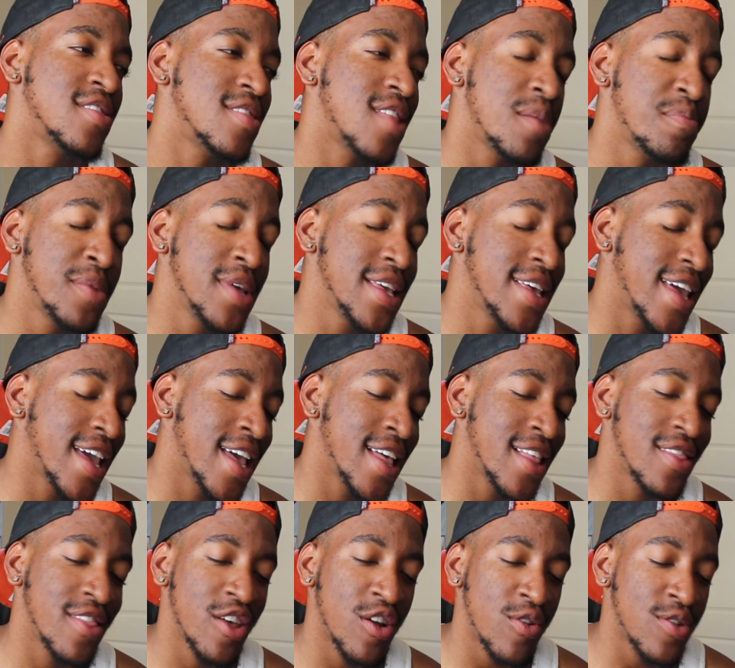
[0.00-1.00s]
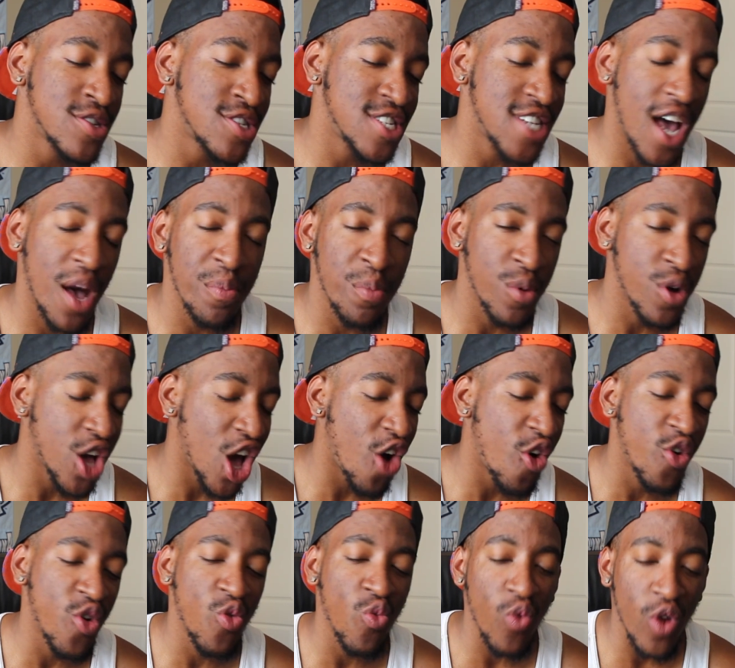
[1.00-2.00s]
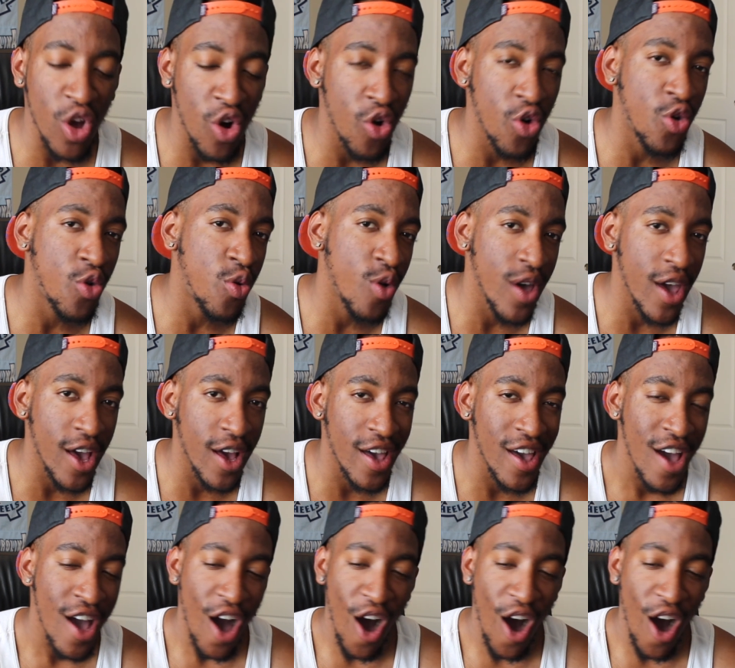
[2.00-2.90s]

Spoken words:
Let me get a little something going real quick.